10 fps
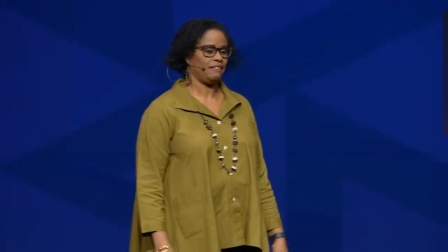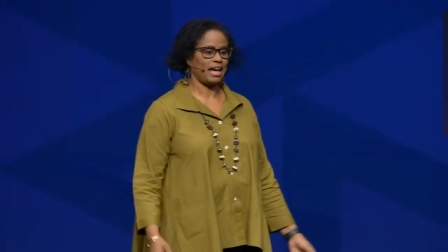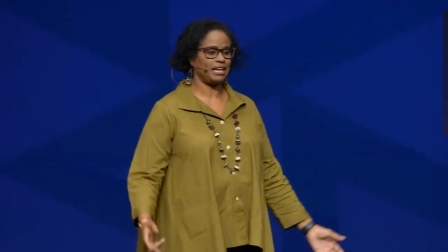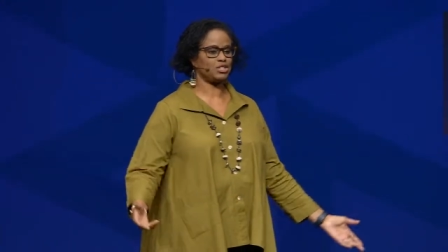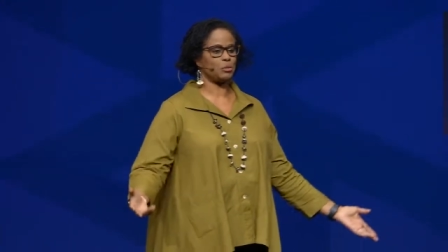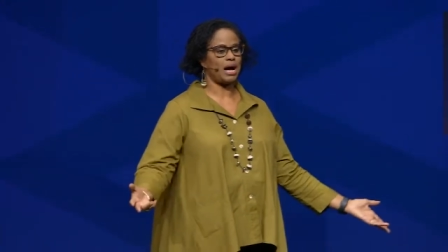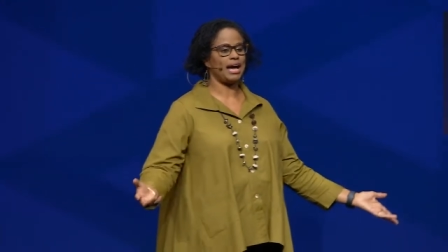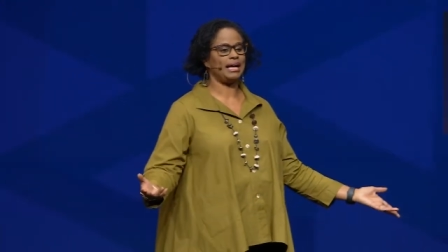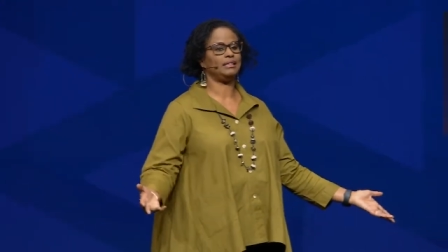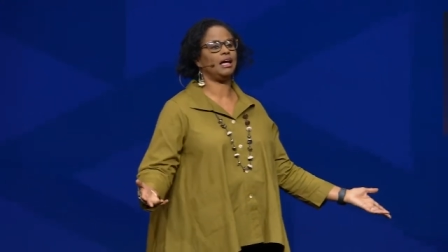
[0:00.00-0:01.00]
That is
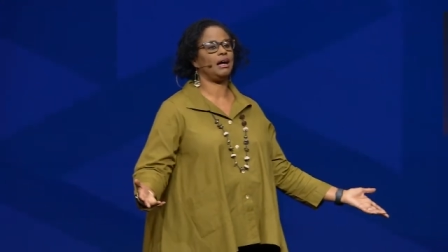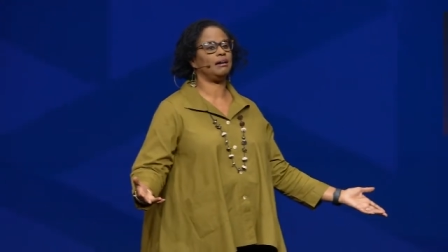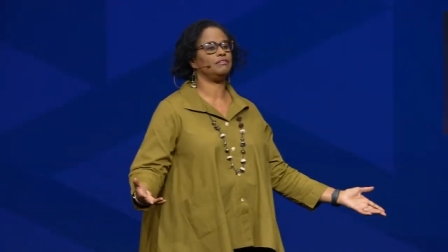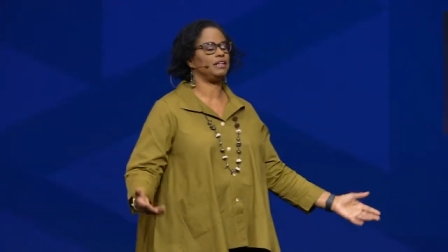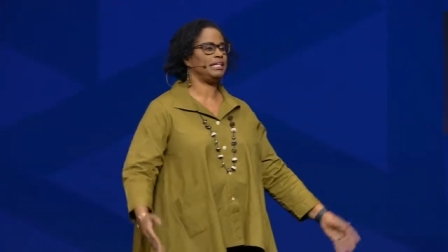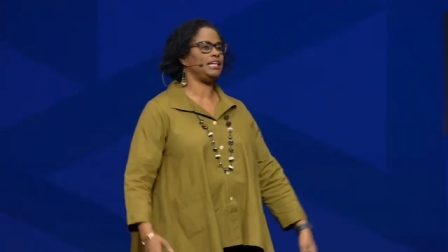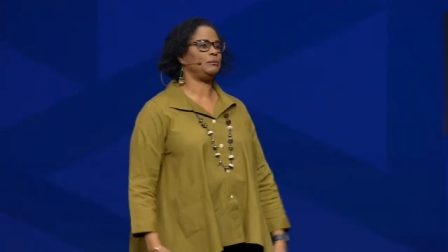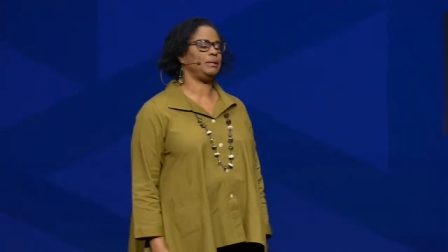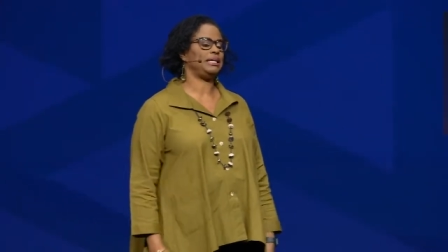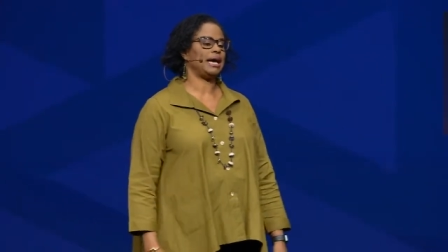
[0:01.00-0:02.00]
why I love
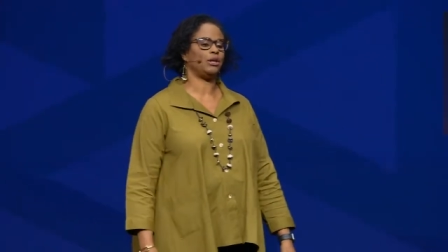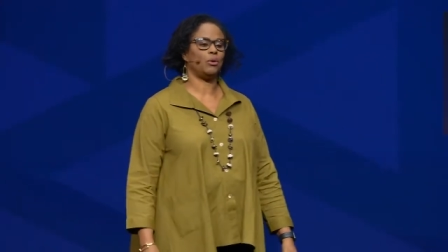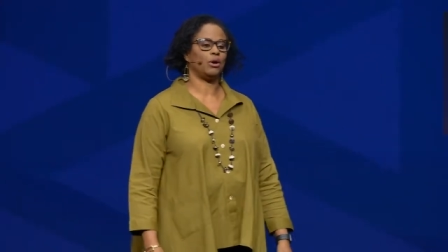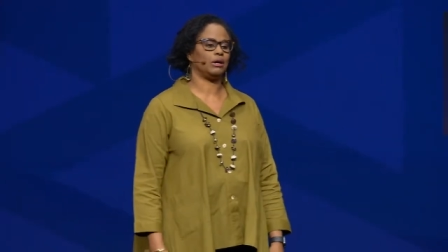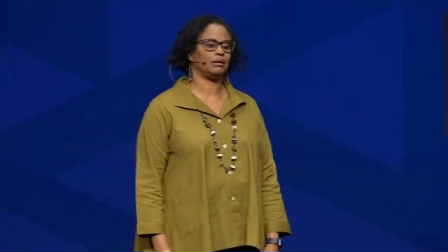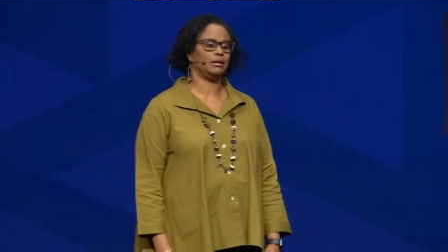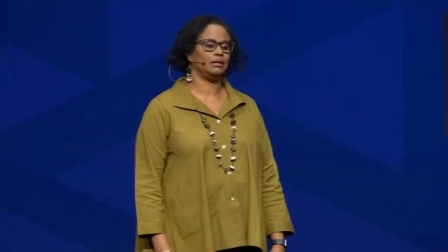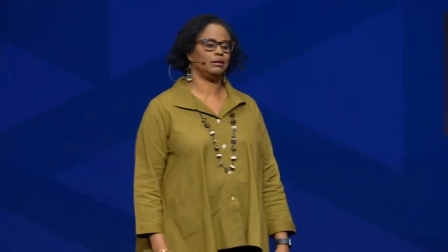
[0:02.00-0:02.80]
AnitaB.org,